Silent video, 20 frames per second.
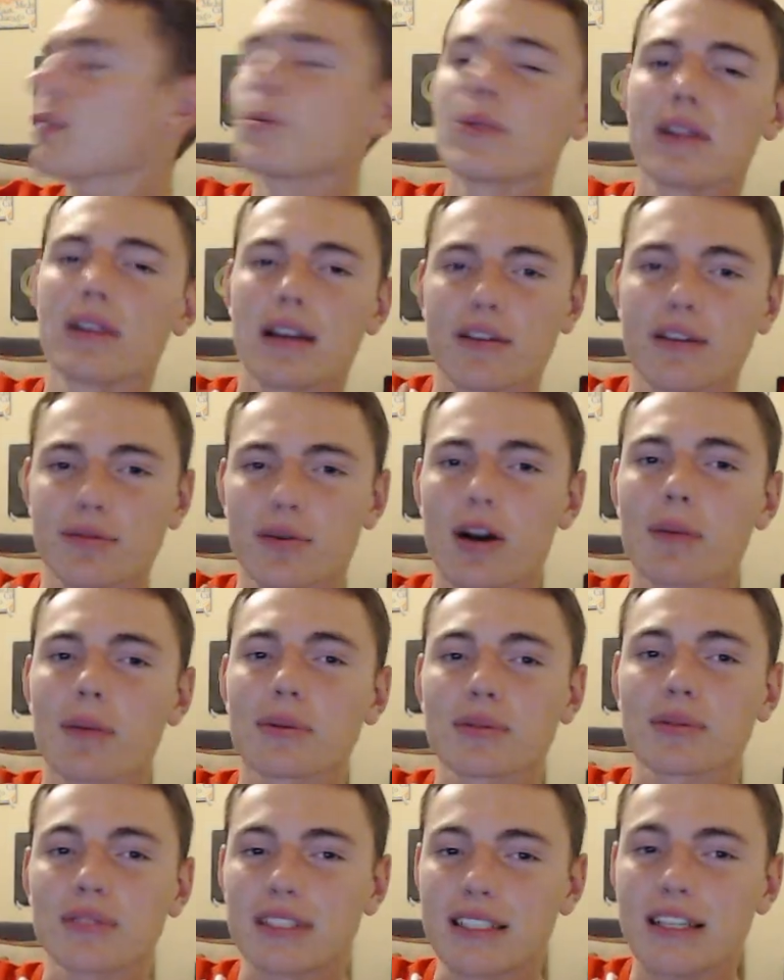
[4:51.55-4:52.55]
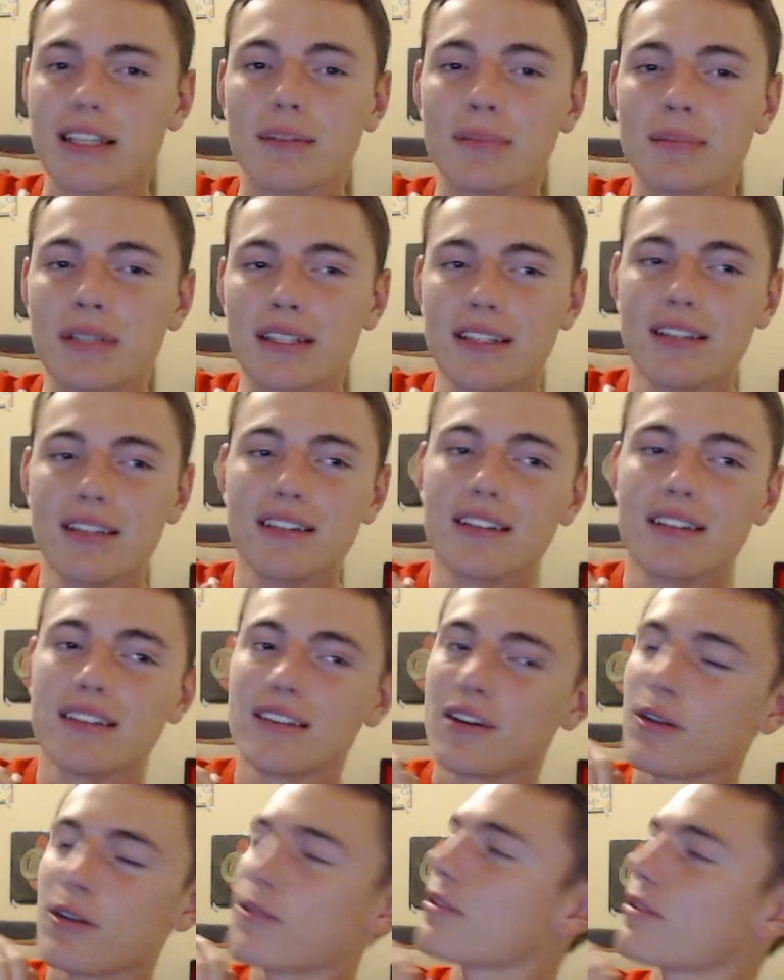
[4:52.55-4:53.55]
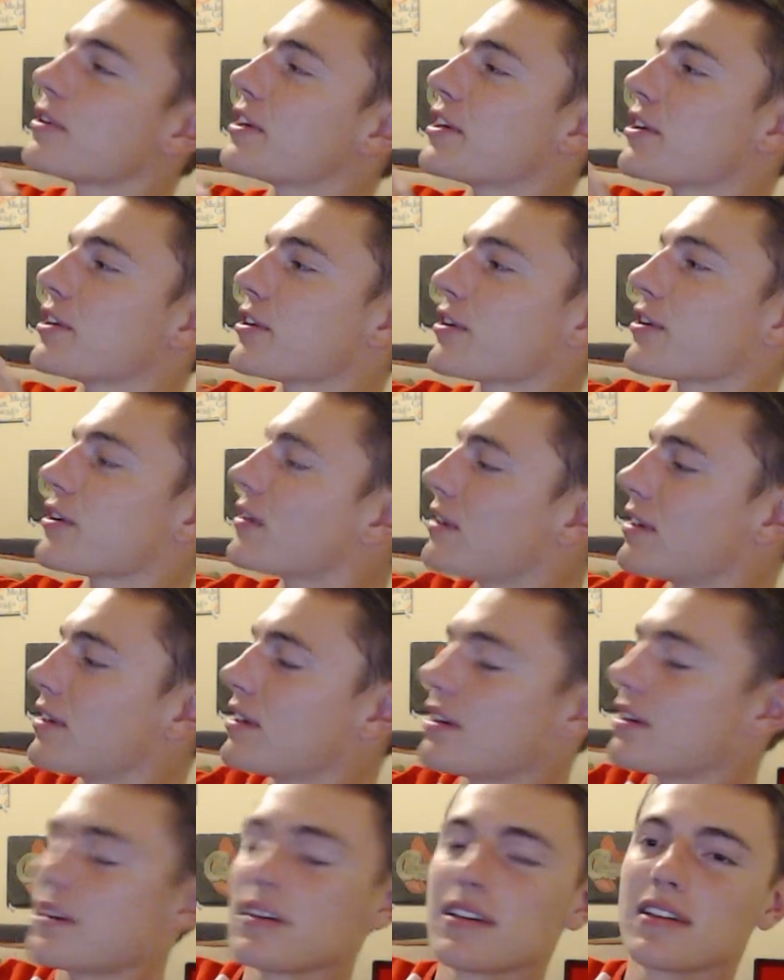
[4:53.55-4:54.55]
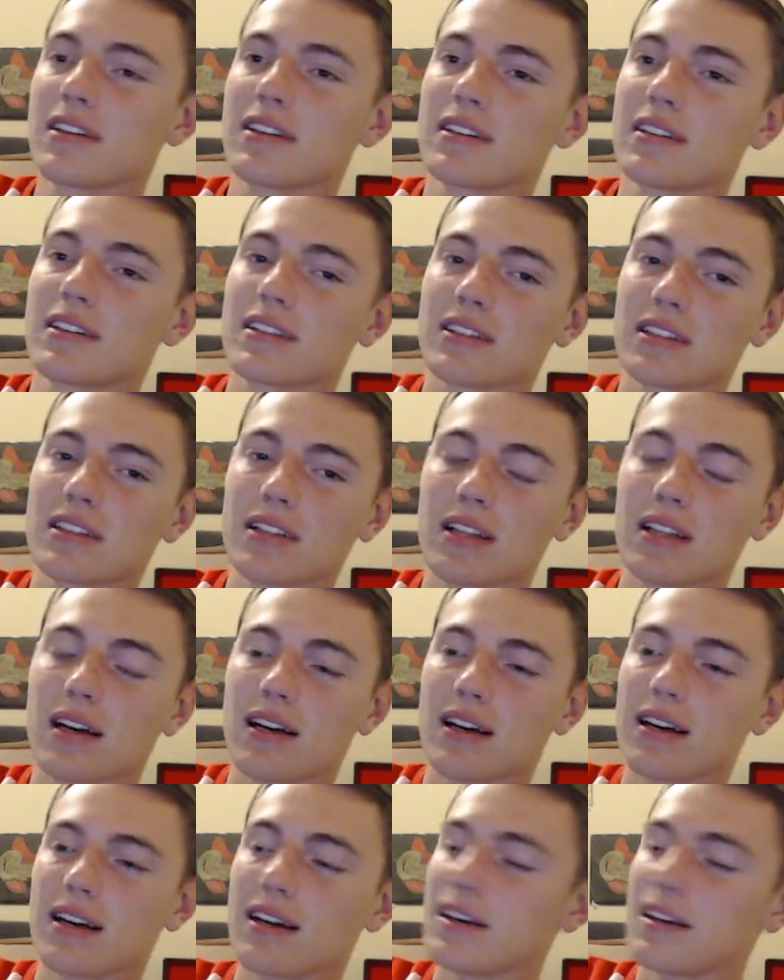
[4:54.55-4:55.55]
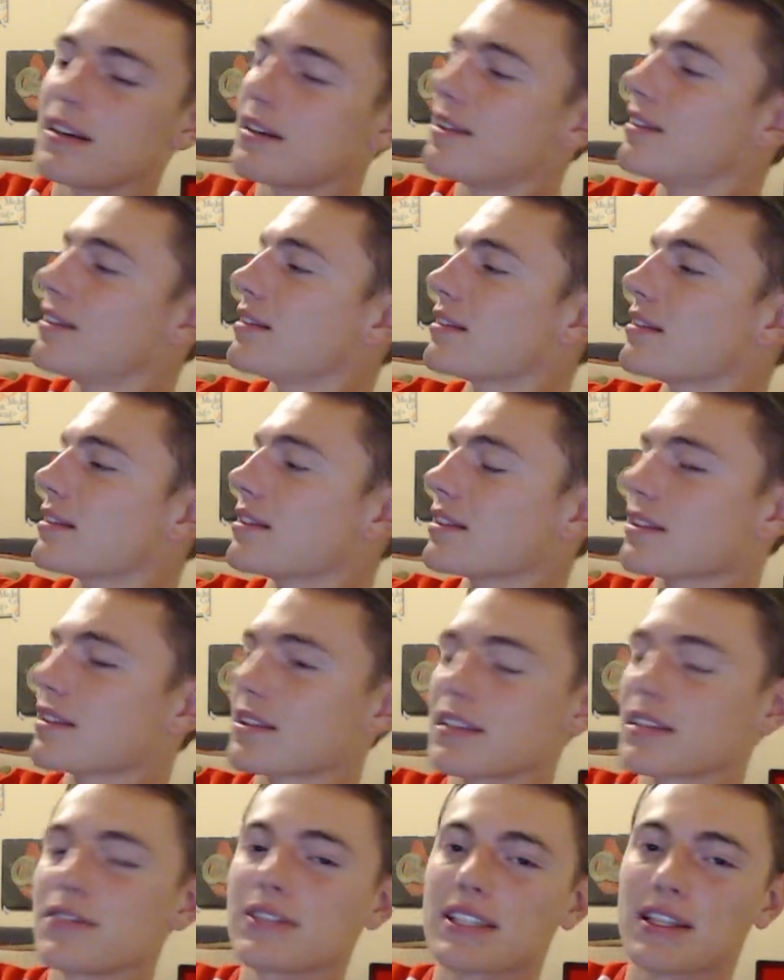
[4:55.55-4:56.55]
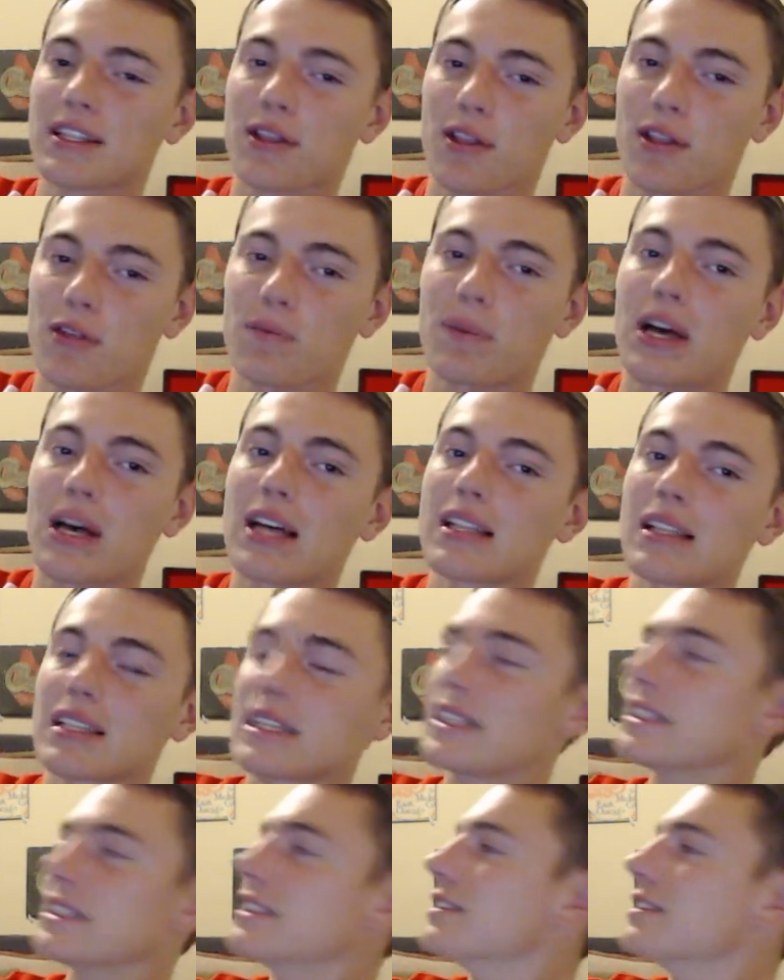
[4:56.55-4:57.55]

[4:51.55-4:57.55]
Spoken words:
We have Robert Lamb over here, living in the spotlight.